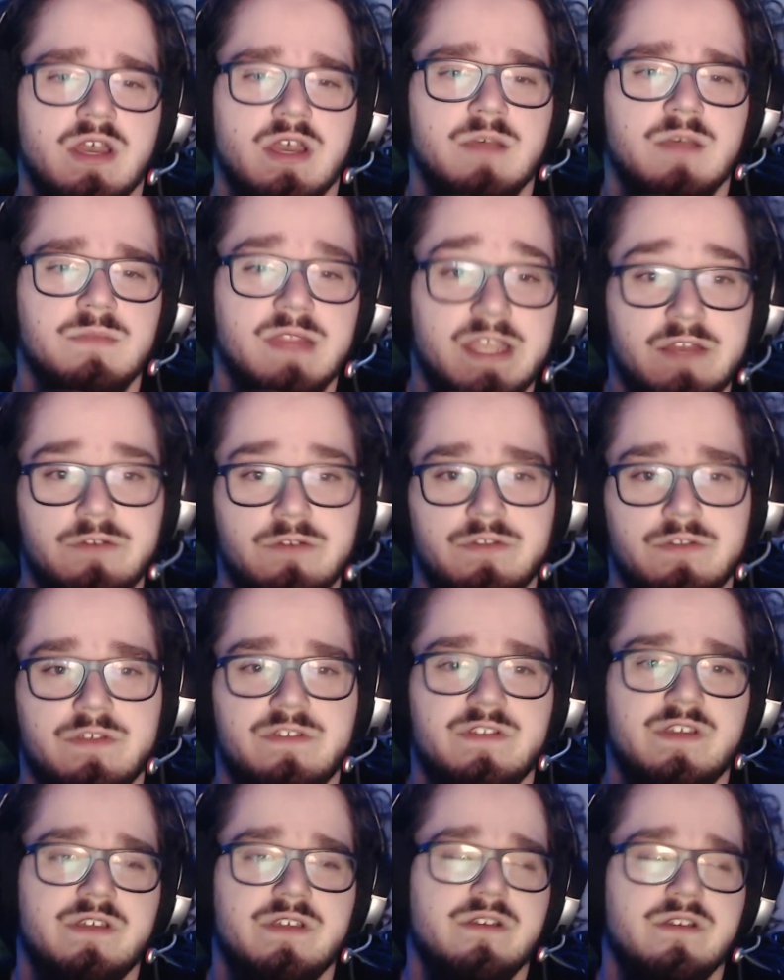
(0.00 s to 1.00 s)
later this
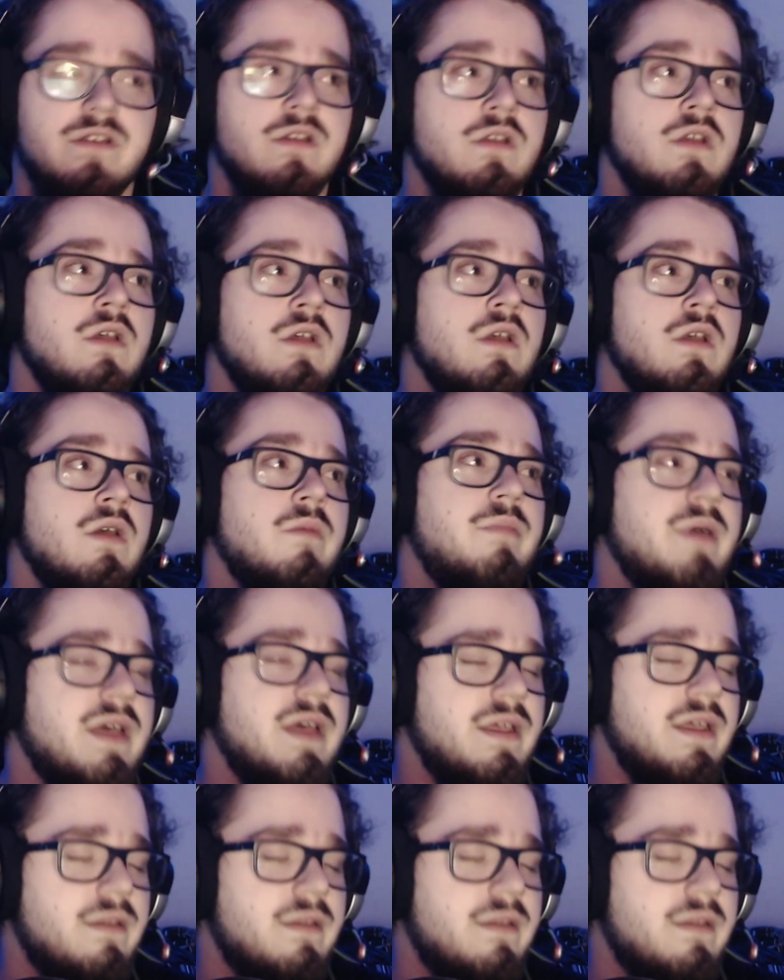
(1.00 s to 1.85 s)
year. But